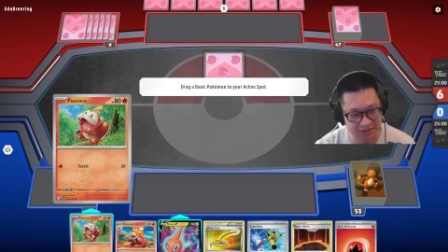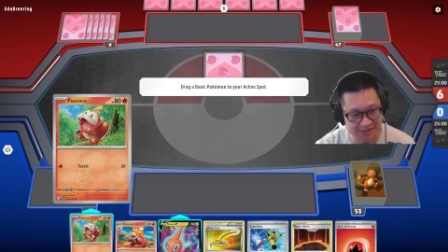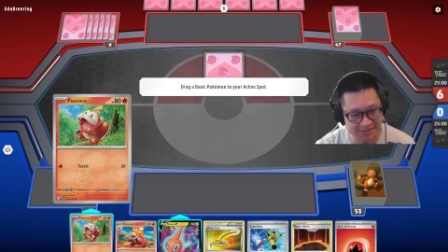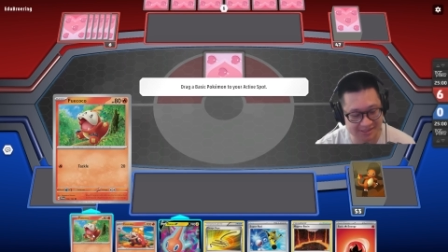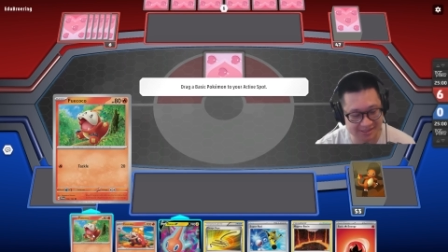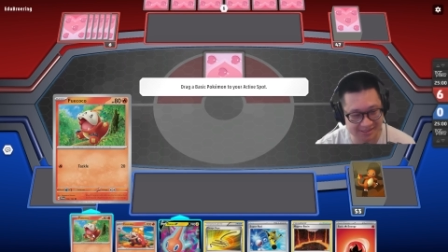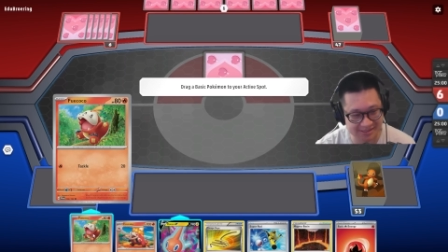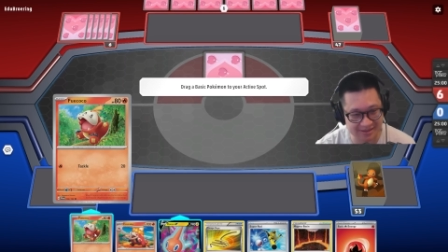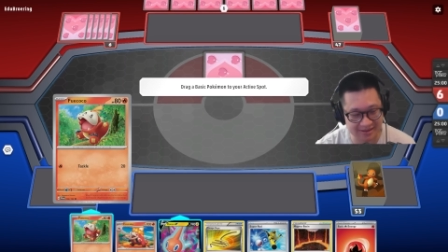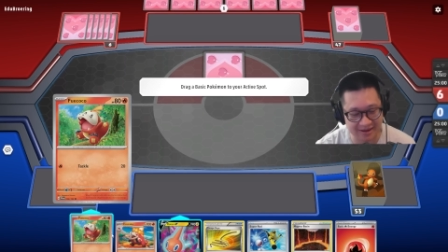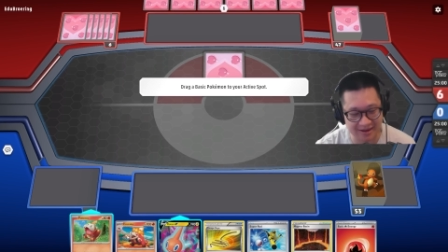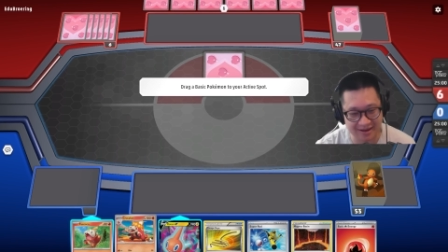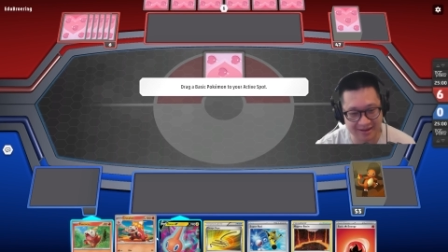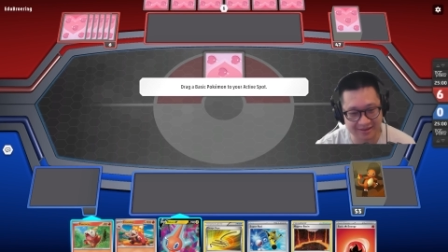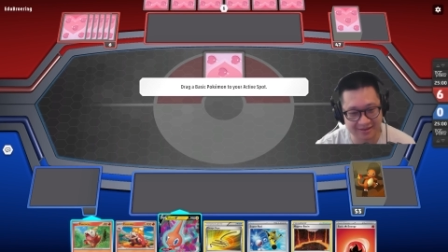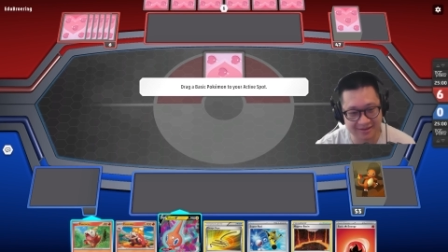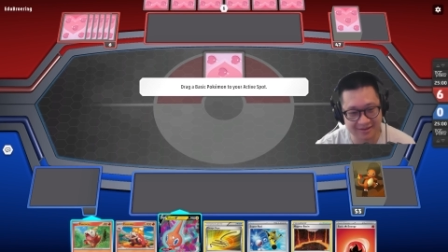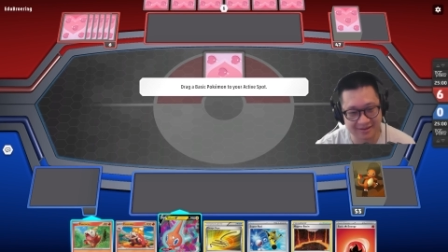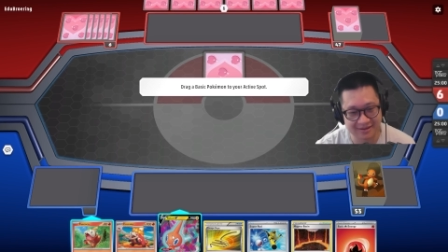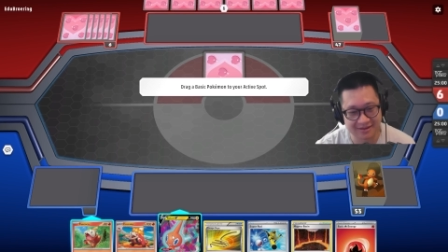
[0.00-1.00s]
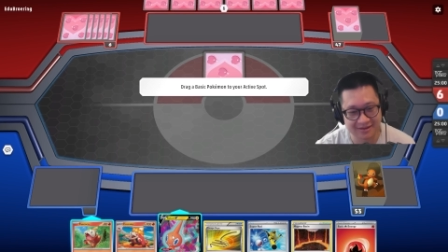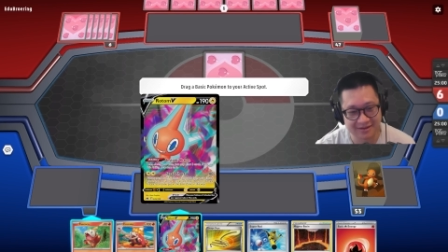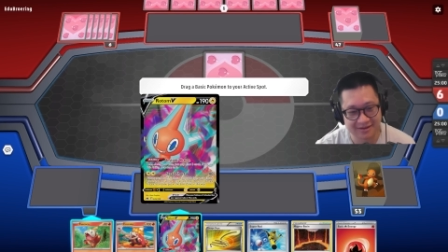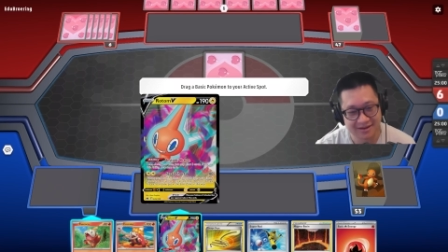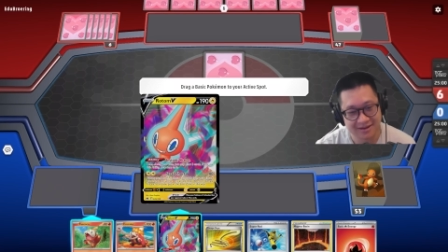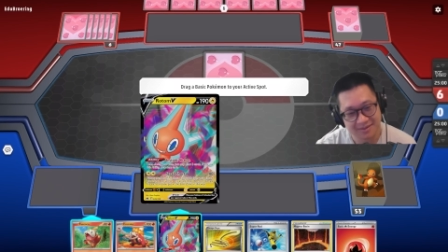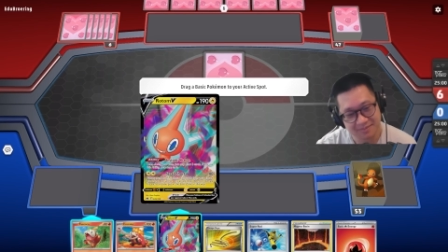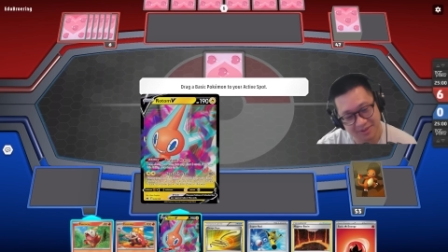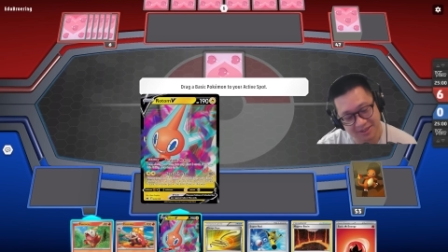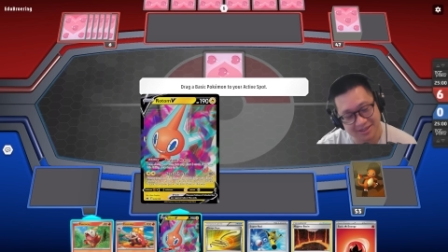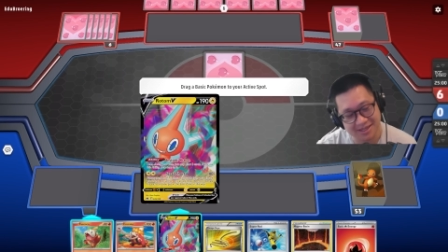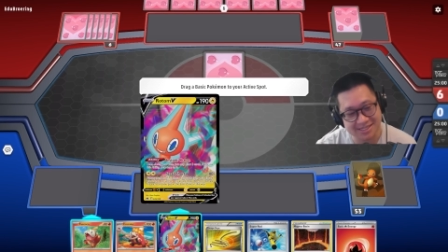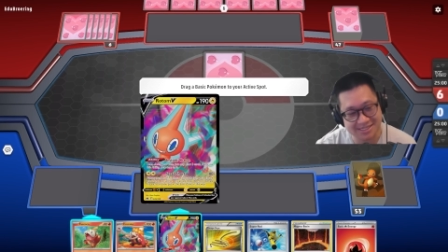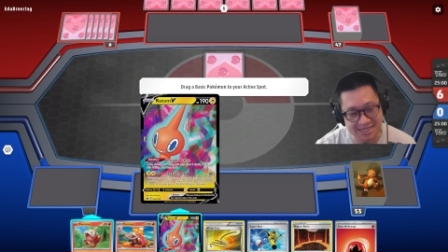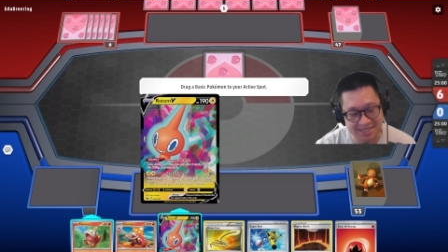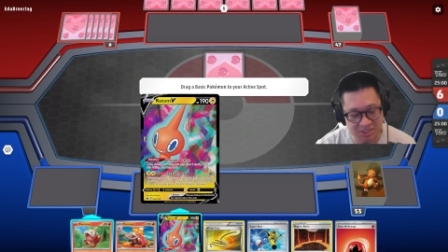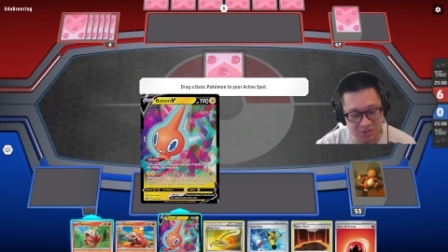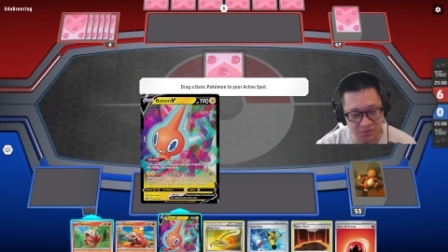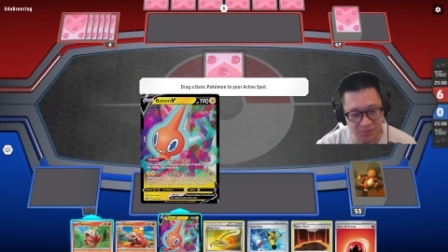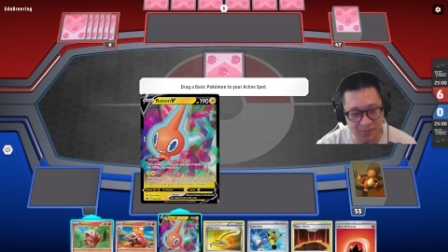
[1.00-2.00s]
This is not. He does
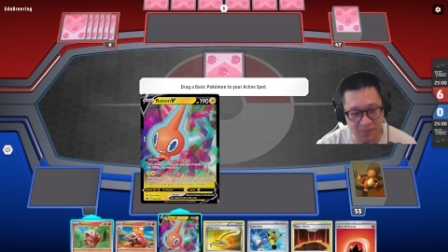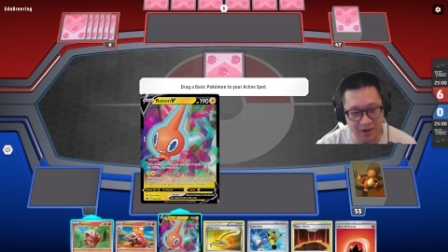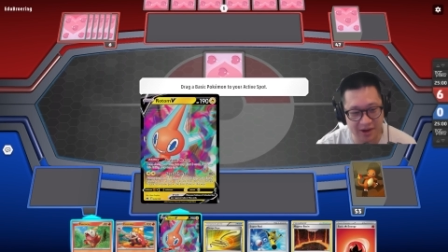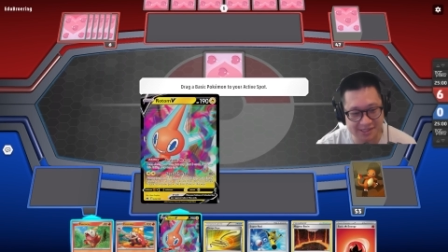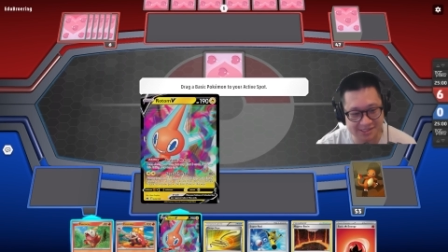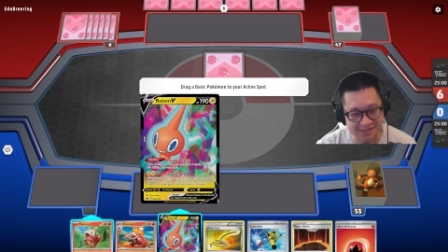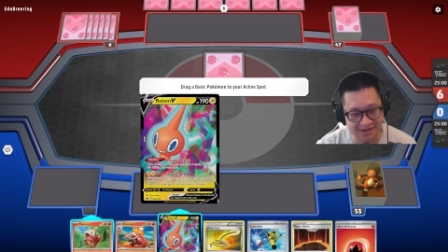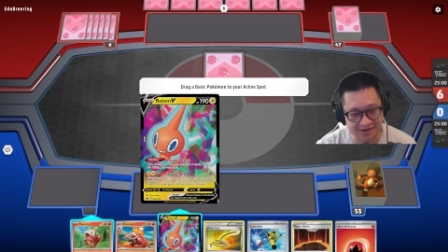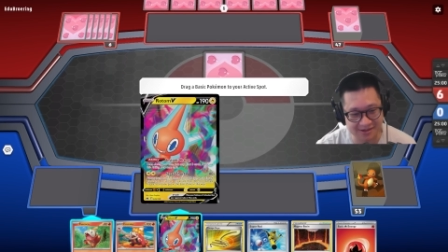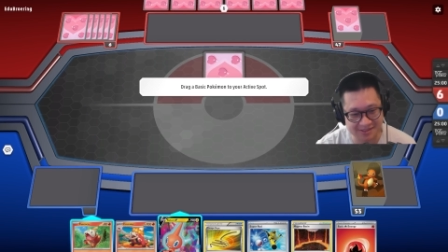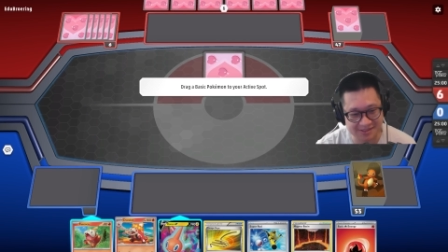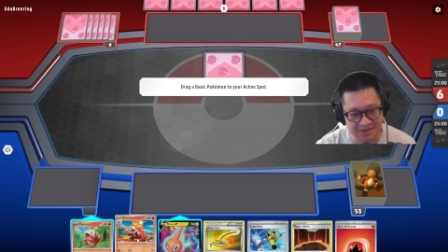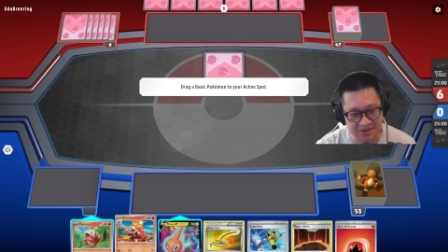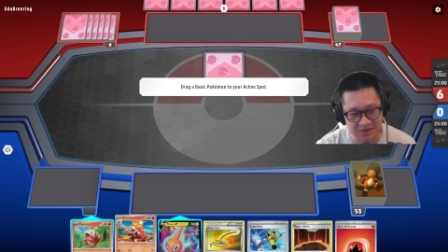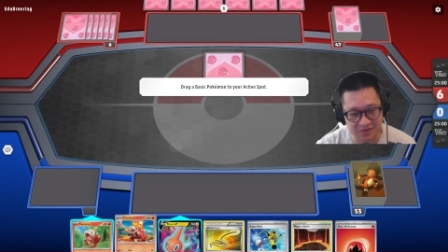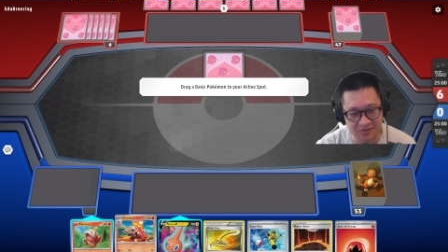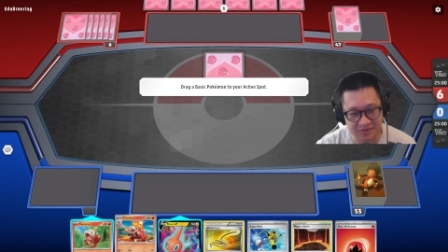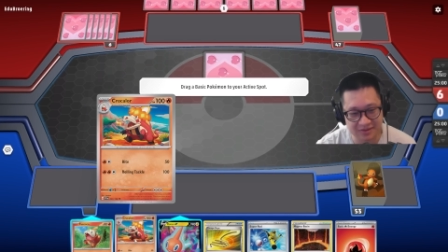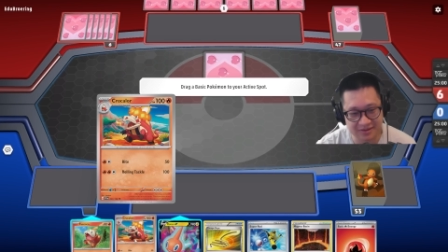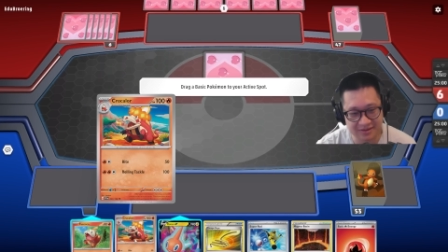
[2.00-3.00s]
get two prize cards, though.